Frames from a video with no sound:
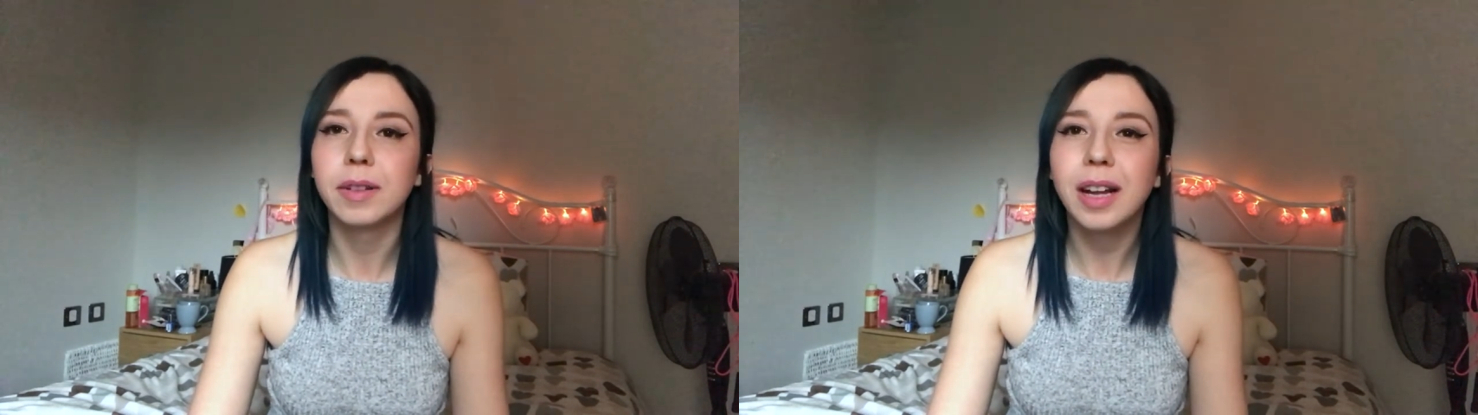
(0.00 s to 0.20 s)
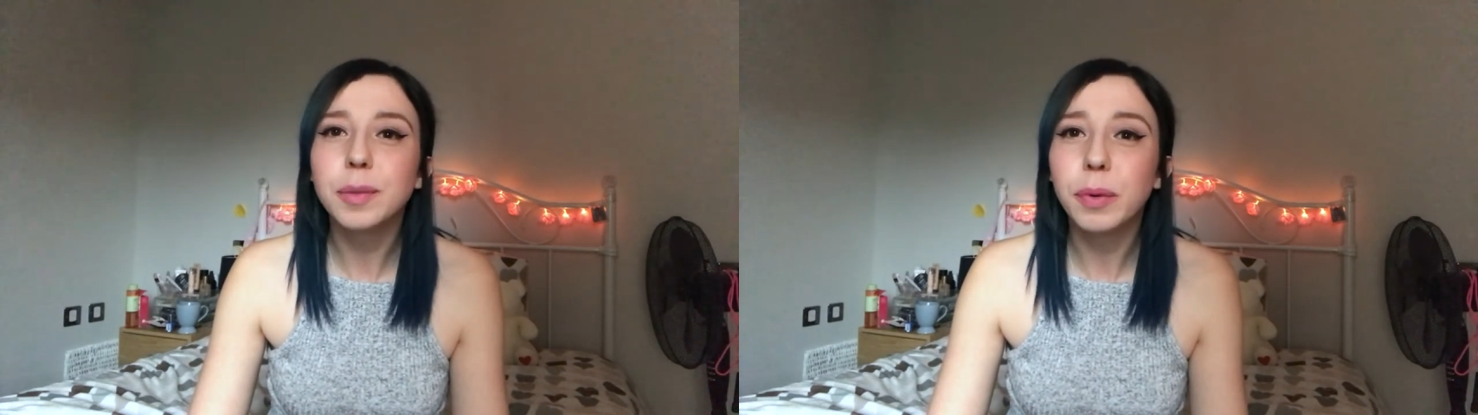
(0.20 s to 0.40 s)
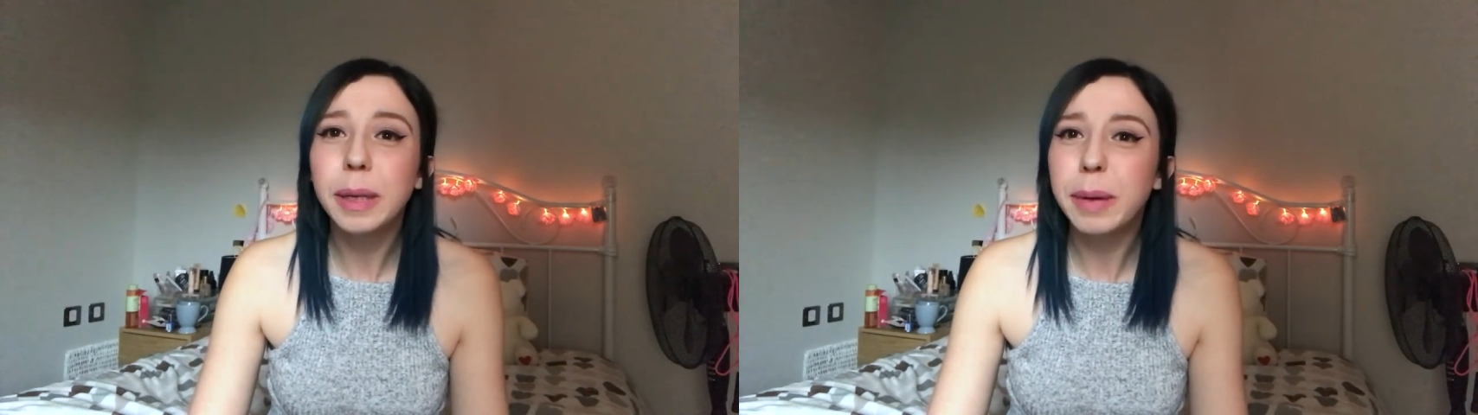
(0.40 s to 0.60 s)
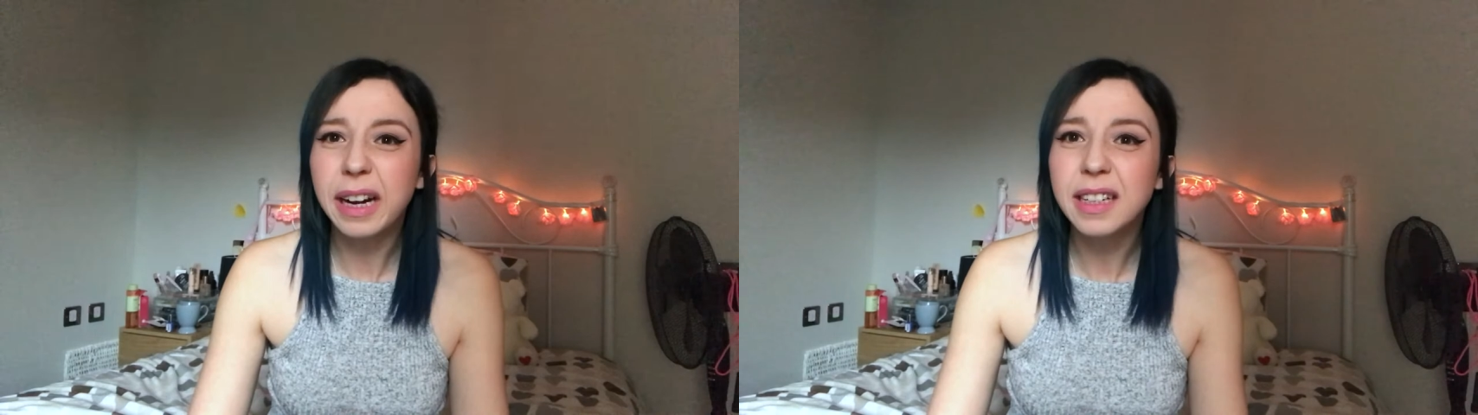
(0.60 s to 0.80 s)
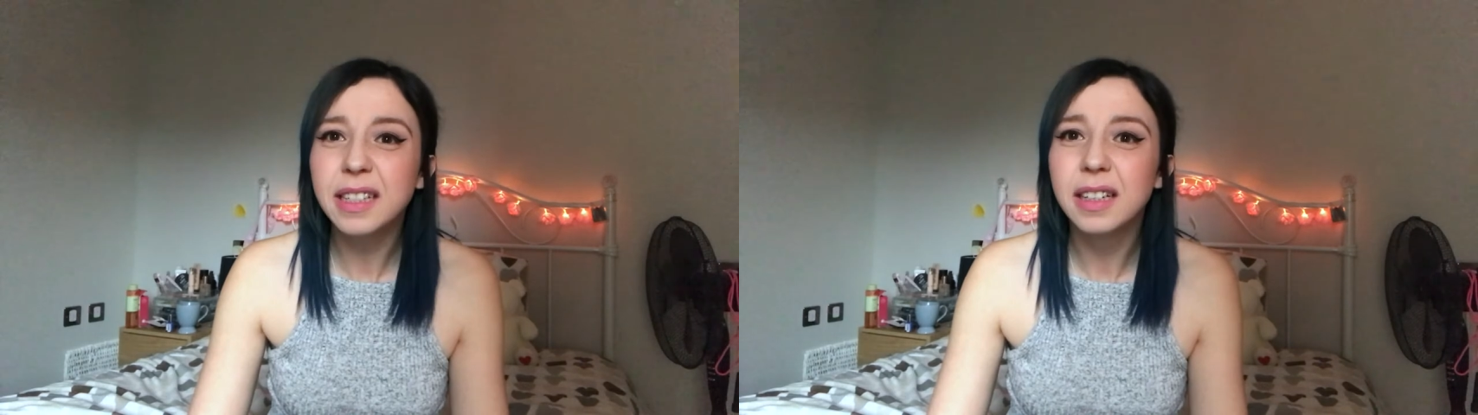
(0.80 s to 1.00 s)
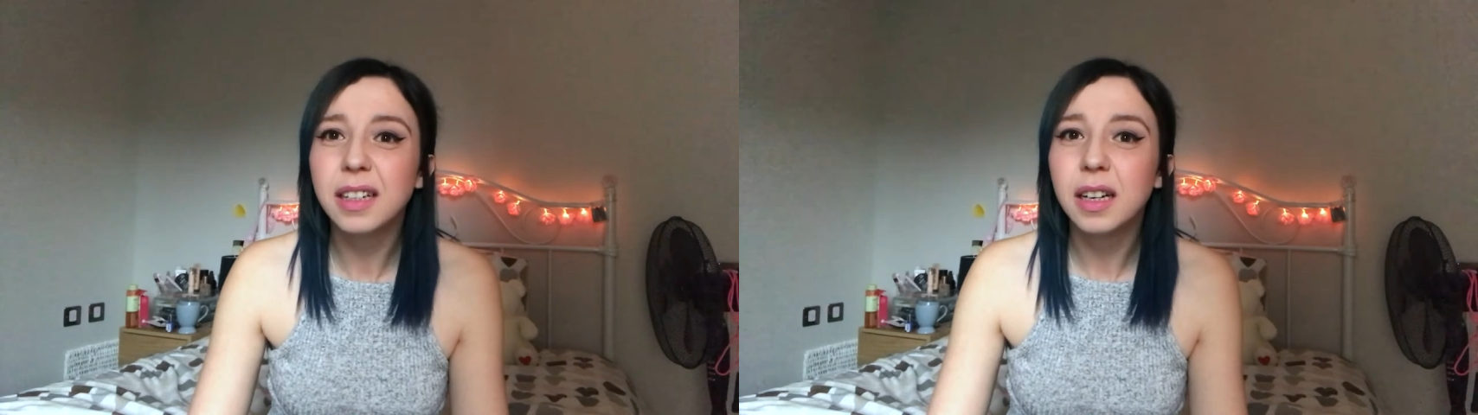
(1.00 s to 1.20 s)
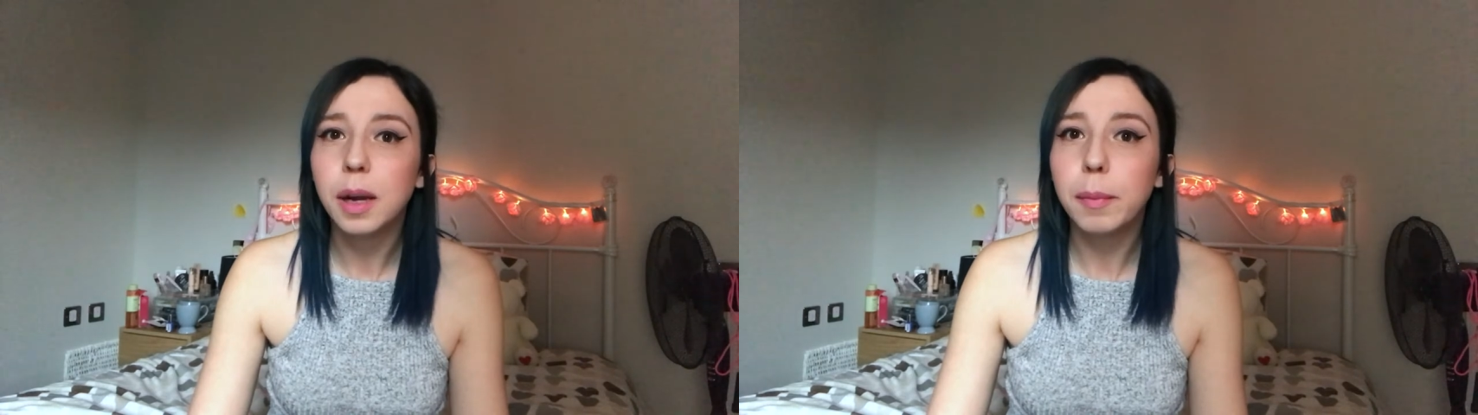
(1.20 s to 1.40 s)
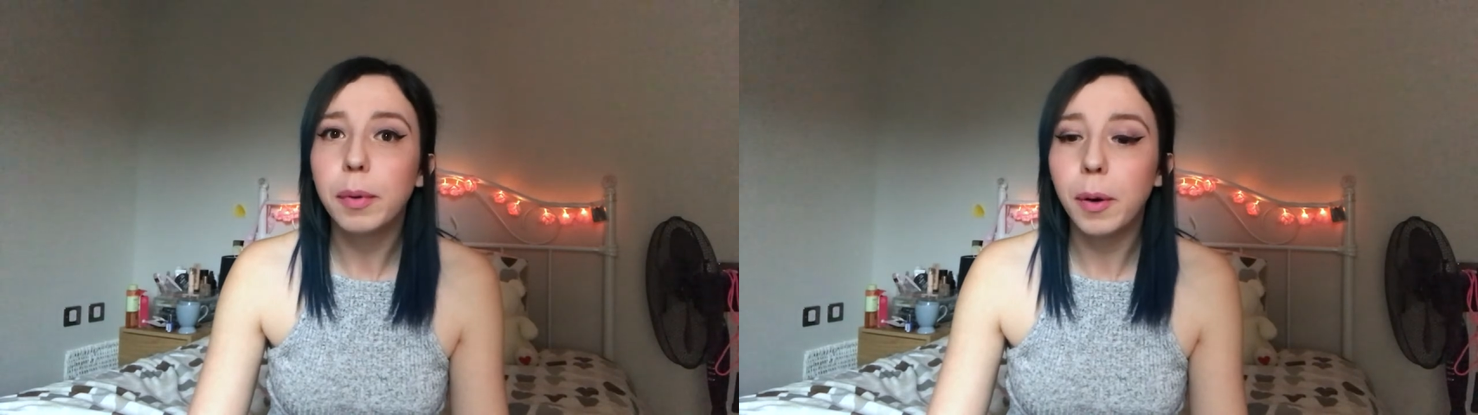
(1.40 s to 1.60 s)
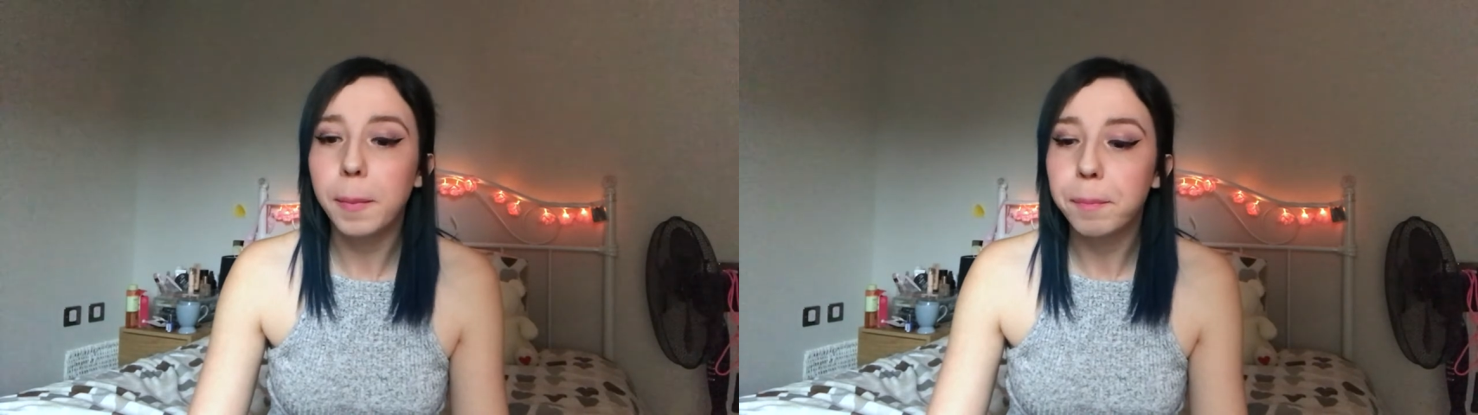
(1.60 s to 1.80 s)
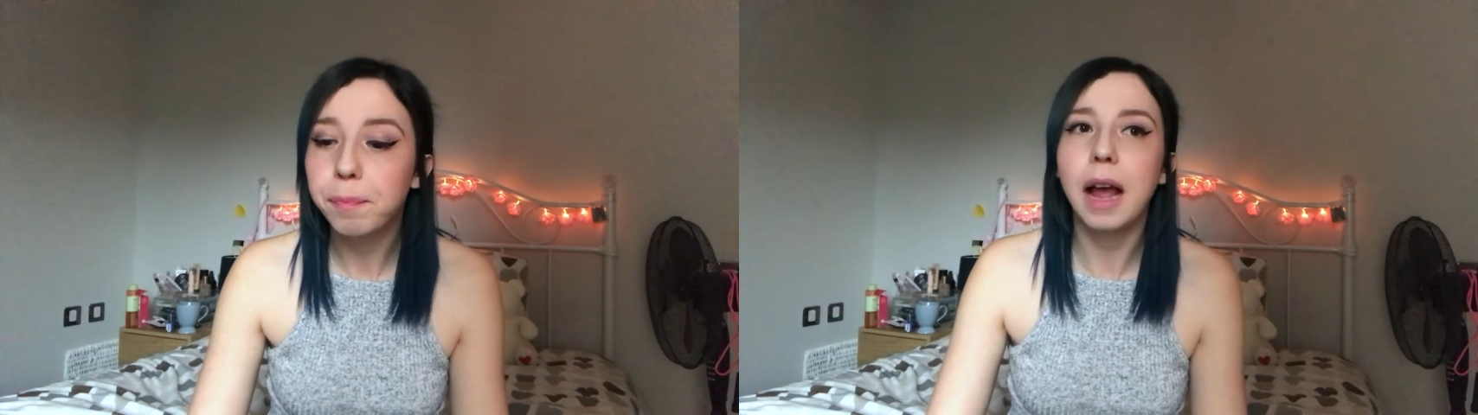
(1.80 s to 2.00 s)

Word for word: that's pretty bad. But